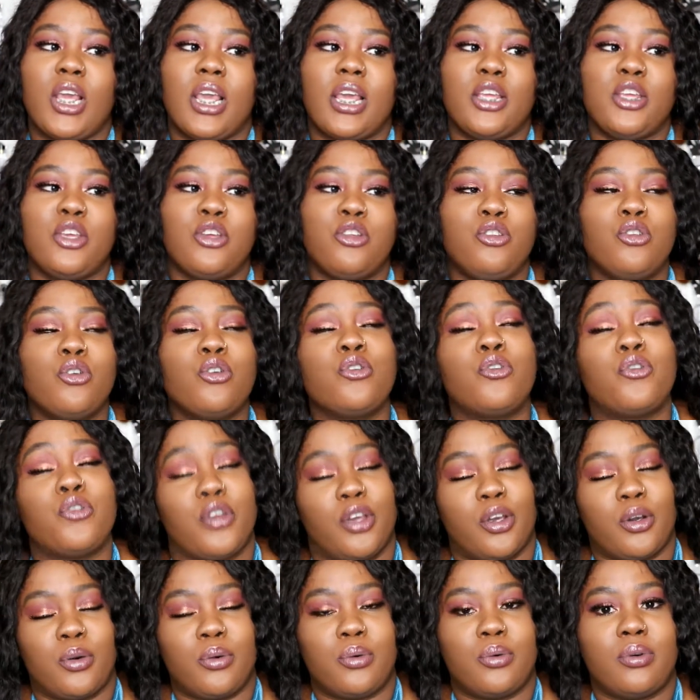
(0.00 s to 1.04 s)
you do
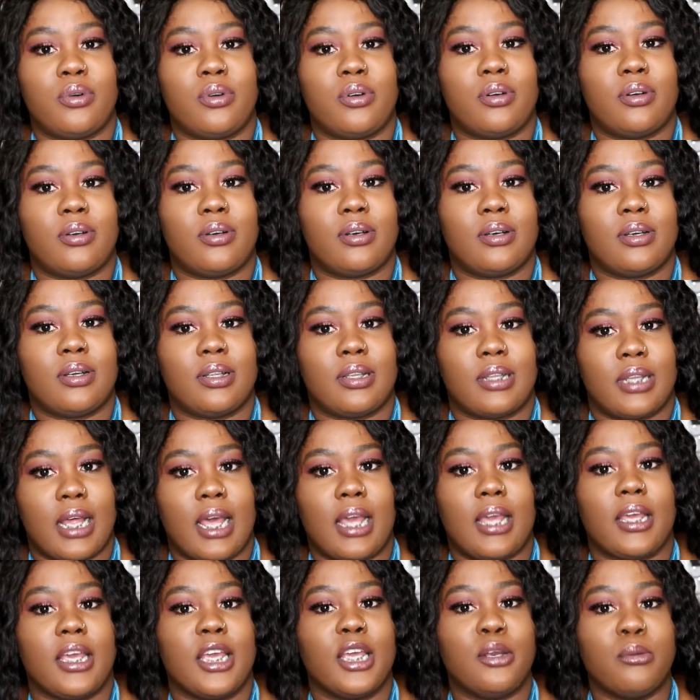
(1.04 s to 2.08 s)
feel
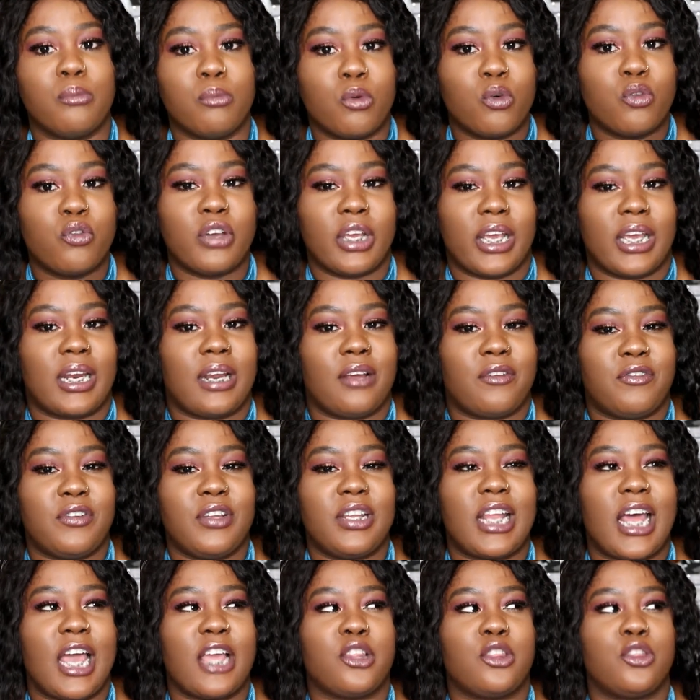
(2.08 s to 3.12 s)
like it moving, and I
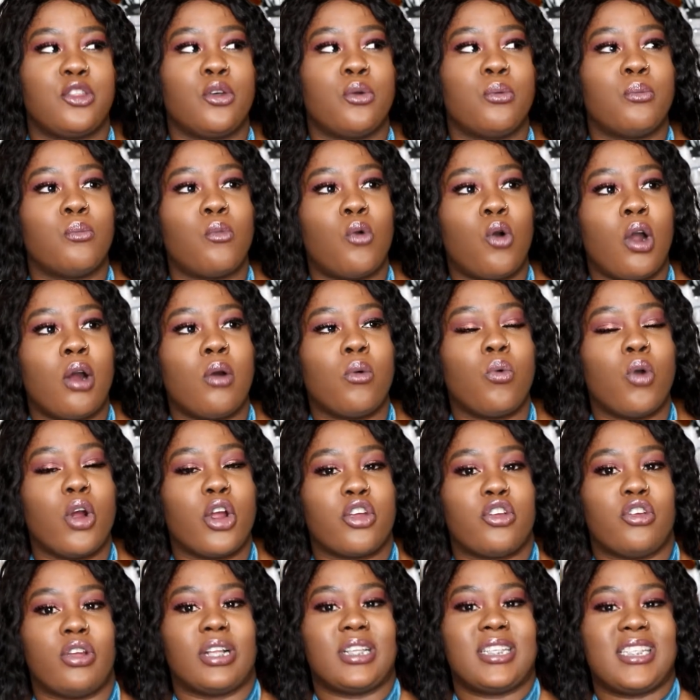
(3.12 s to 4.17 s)
feel like the more
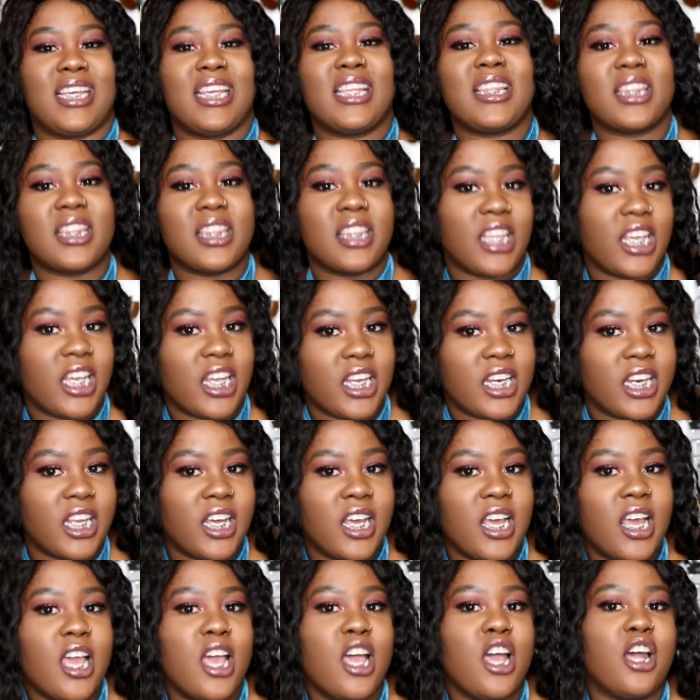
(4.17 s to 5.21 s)
work your teeth need,
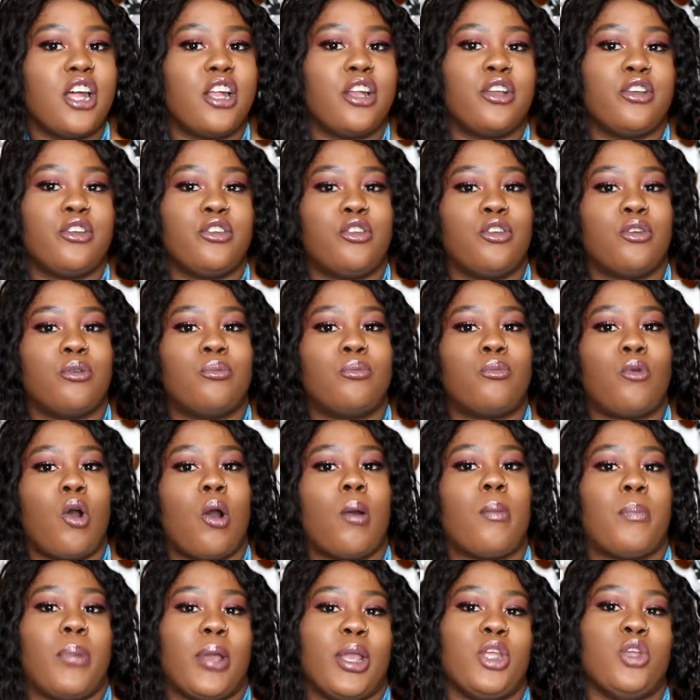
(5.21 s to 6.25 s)
the
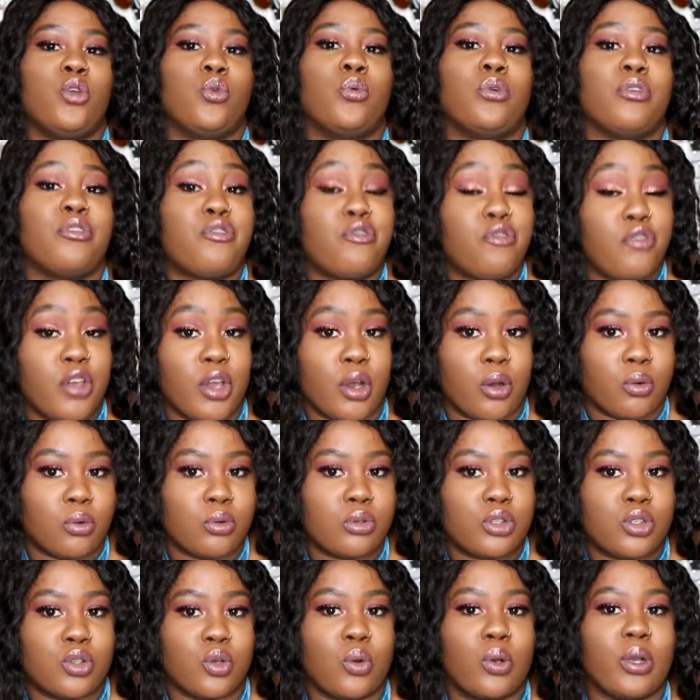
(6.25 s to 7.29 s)
more pain you will feel.
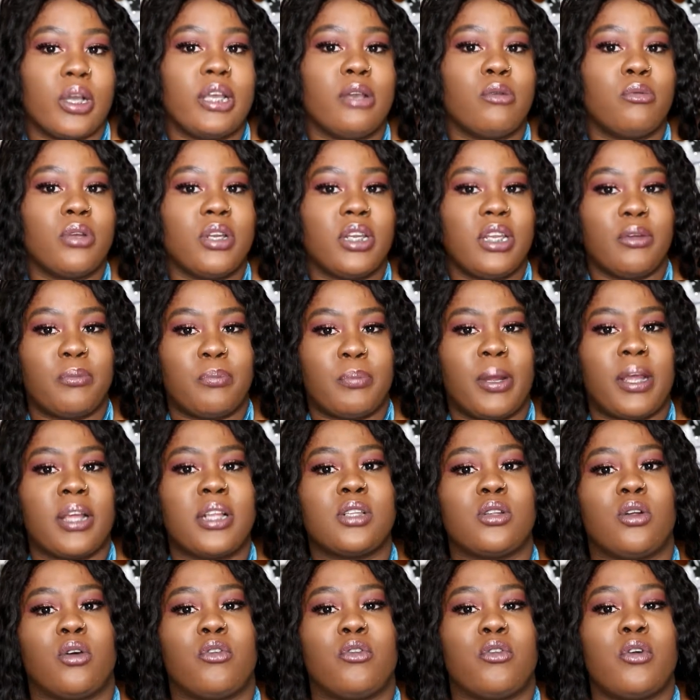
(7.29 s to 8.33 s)
So it would
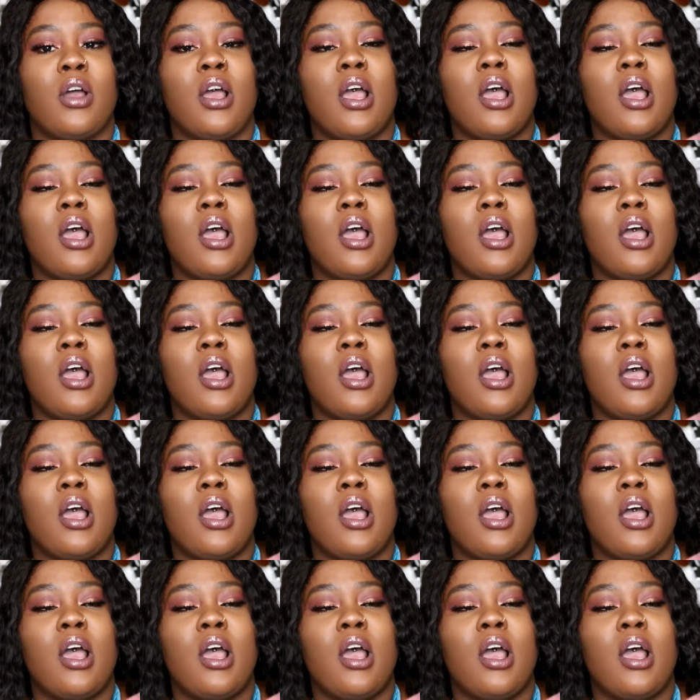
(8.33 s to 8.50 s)
depend of